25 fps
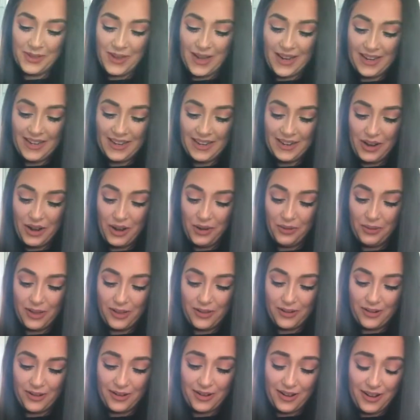I didn't know
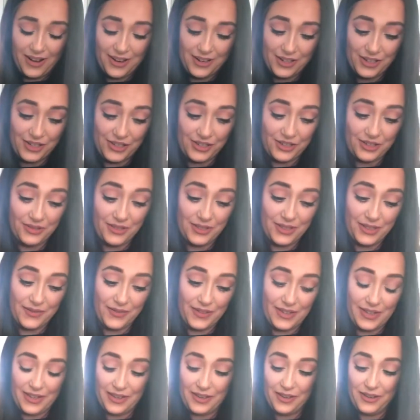whether or not I should do this
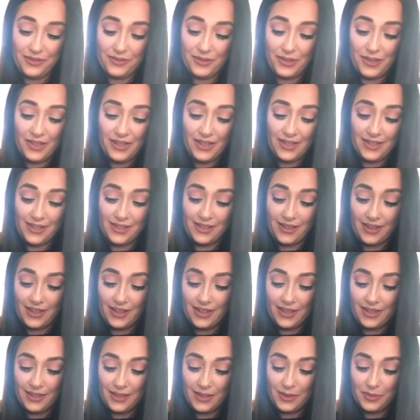video with this like
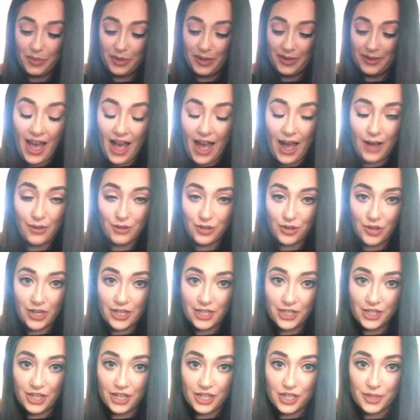this, but I was ready
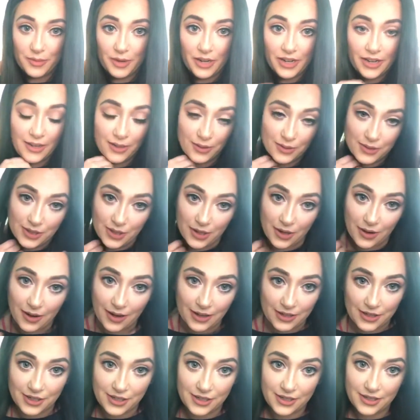to change my nails. So I
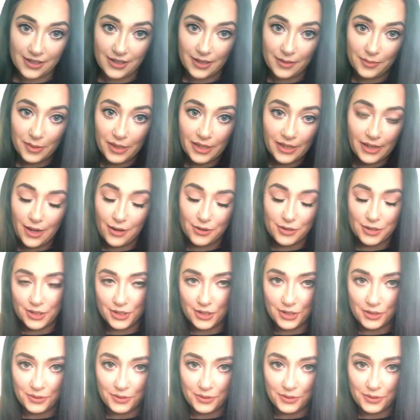just, I'm like, I'll just do